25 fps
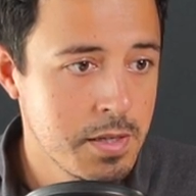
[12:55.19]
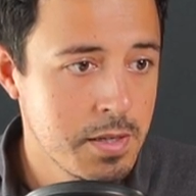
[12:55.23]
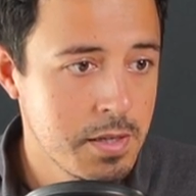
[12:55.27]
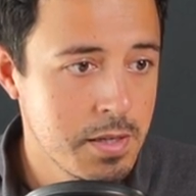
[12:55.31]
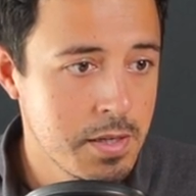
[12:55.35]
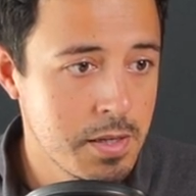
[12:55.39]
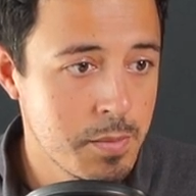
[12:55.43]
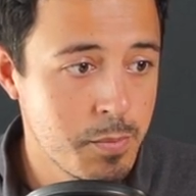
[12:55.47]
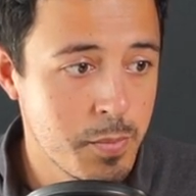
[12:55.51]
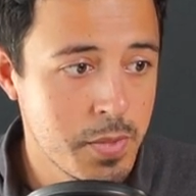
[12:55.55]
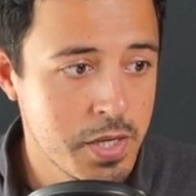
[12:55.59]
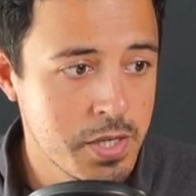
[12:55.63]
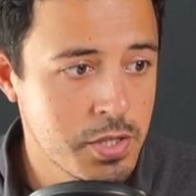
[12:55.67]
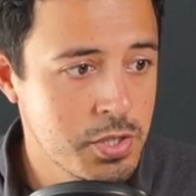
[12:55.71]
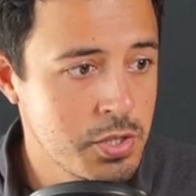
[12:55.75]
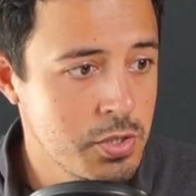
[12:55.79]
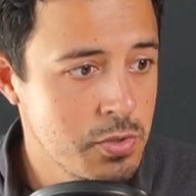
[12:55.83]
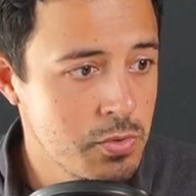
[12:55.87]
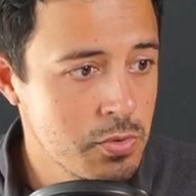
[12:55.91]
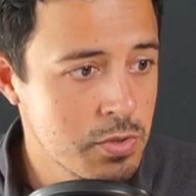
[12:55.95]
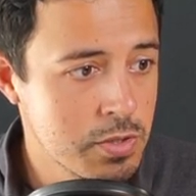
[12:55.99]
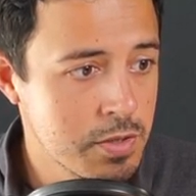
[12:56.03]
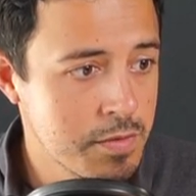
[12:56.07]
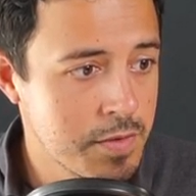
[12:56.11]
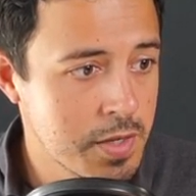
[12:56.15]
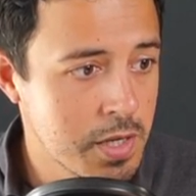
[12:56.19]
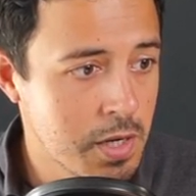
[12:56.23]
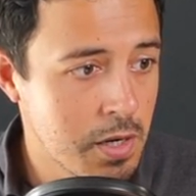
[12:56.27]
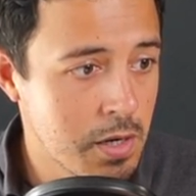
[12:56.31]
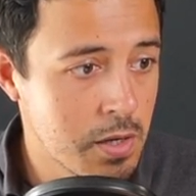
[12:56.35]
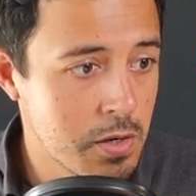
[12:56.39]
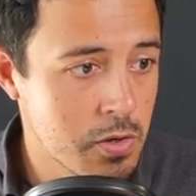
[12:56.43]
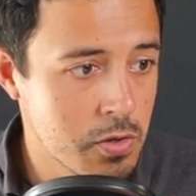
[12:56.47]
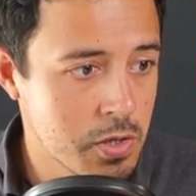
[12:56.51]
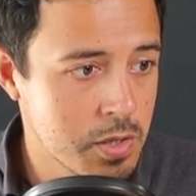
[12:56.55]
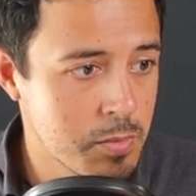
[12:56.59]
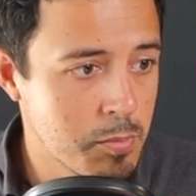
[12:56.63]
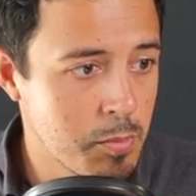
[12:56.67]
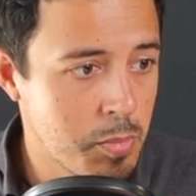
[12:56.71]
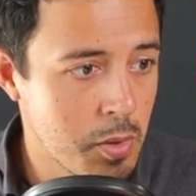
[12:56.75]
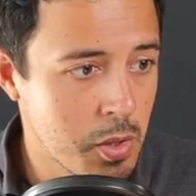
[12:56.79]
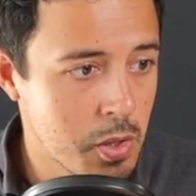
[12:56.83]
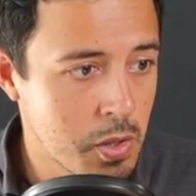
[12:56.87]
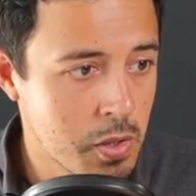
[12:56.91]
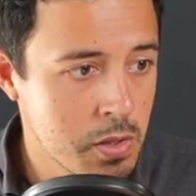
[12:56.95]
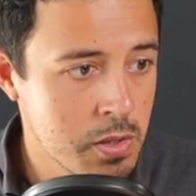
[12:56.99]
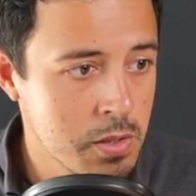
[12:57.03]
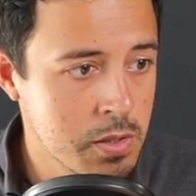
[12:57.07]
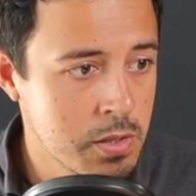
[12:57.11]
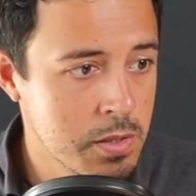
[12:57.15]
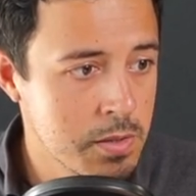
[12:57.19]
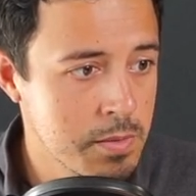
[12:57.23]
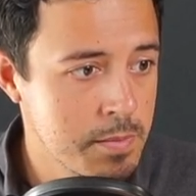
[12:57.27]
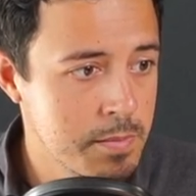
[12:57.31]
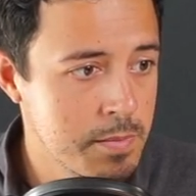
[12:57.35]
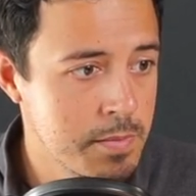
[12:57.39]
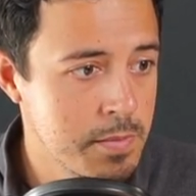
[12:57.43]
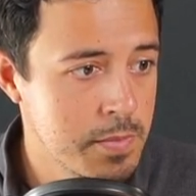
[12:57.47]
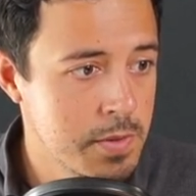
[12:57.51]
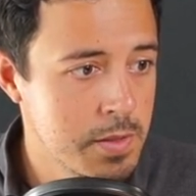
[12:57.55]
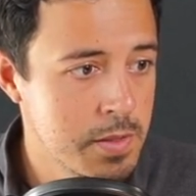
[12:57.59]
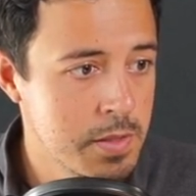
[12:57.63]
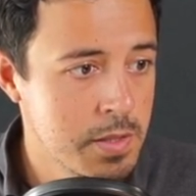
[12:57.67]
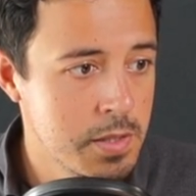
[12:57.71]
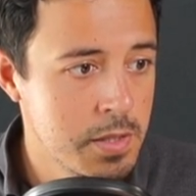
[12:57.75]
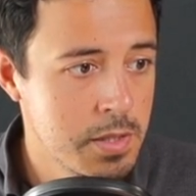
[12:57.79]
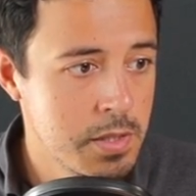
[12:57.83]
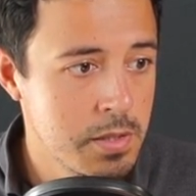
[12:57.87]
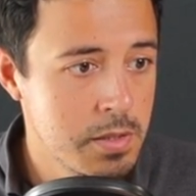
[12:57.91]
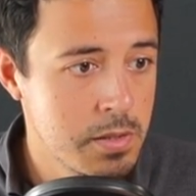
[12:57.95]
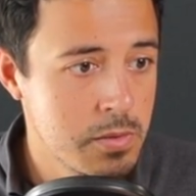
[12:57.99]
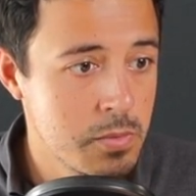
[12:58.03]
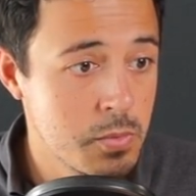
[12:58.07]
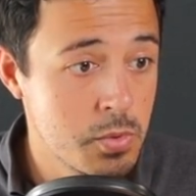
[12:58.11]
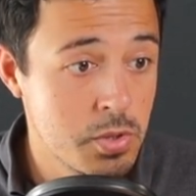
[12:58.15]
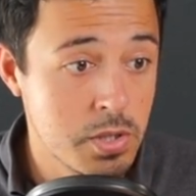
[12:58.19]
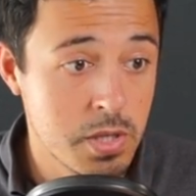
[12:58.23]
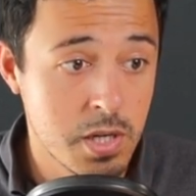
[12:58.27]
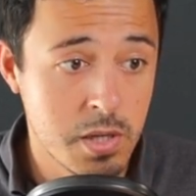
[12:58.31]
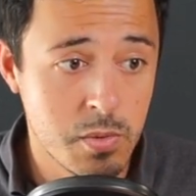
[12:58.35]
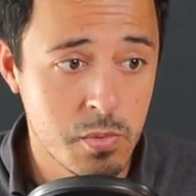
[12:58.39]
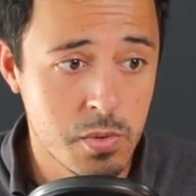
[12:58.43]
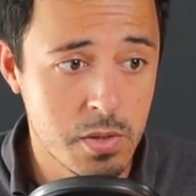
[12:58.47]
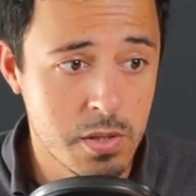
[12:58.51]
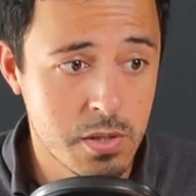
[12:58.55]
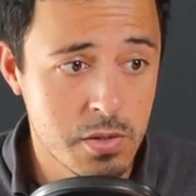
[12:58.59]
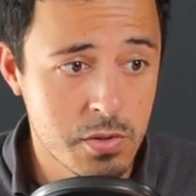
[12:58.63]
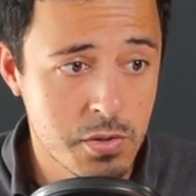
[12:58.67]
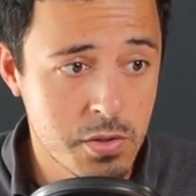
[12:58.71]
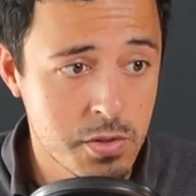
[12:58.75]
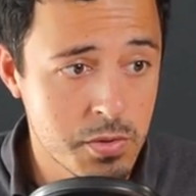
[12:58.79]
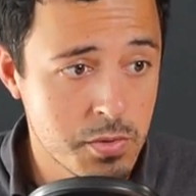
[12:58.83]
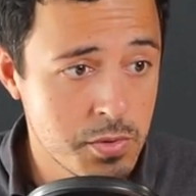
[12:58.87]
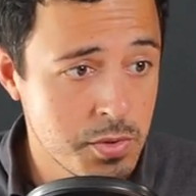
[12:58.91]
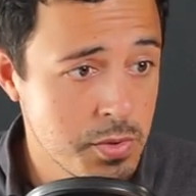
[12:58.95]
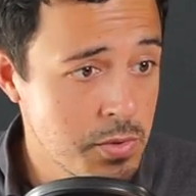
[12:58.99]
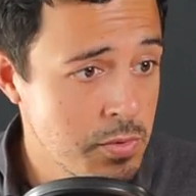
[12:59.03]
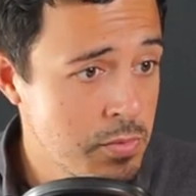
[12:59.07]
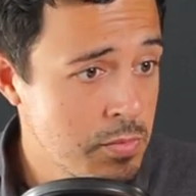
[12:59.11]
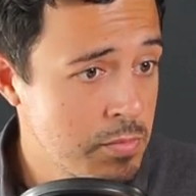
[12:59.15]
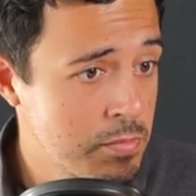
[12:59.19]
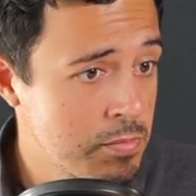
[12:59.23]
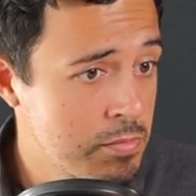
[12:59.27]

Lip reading: It makes use of a login block, which I would also do.